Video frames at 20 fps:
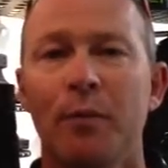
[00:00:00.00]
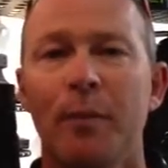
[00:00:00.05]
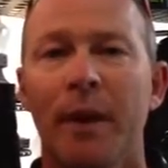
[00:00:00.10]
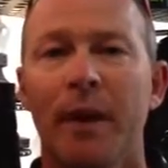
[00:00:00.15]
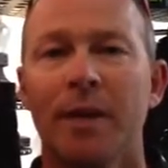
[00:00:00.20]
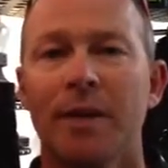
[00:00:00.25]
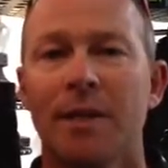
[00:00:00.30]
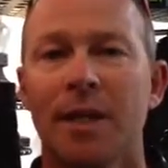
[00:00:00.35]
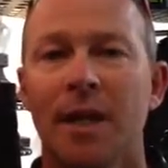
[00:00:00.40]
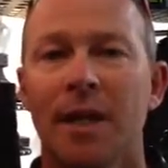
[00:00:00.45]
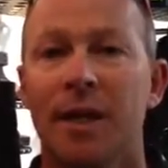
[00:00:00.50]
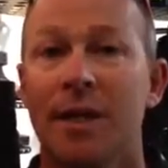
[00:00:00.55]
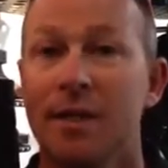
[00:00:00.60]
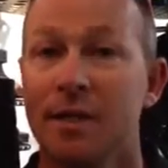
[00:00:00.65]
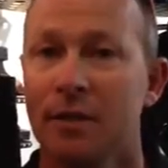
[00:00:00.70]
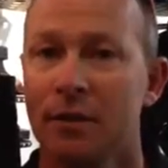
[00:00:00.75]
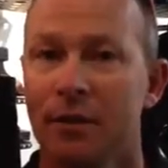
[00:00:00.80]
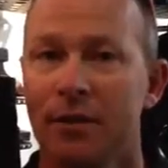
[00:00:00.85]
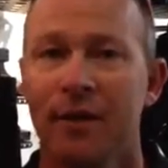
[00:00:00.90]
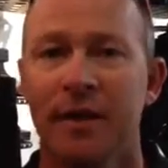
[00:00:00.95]
But I
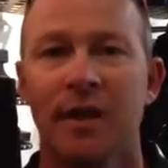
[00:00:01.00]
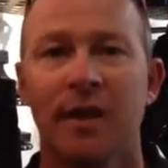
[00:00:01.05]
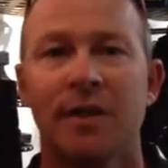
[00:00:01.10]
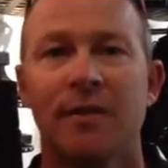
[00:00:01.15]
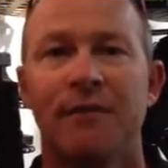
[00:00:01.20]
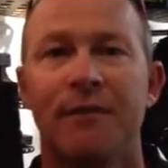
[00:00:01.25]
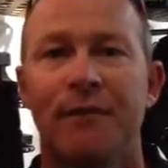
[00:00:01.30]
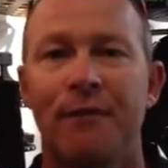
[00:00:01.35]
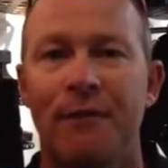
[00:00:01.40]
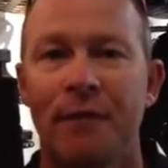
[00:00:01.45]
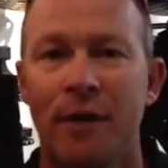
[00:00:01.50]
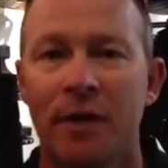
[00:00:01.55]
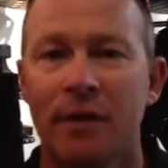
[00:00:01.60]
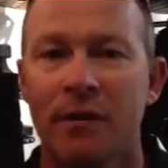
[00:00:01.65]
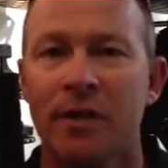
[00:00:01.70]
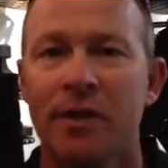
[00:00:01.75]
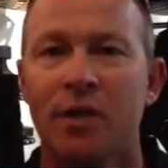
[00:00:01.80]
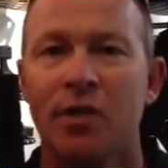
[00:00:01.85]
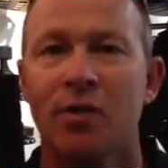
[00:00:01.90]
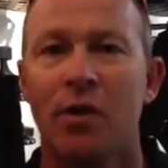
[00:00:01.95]
still think it's
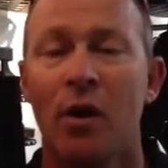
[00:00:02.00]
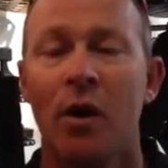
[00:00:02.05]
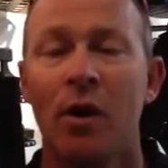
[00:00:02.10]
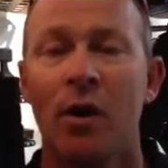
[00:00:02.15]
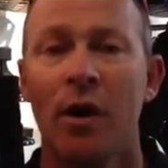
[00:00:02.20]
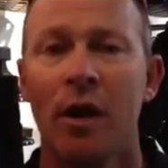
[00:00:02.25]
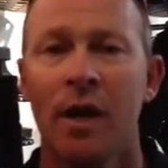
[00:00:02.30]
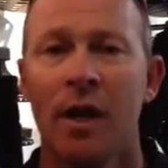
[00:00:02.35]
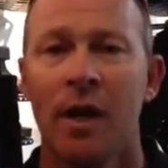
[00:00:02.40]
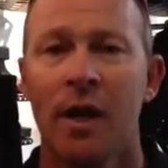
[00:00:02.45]
very strong.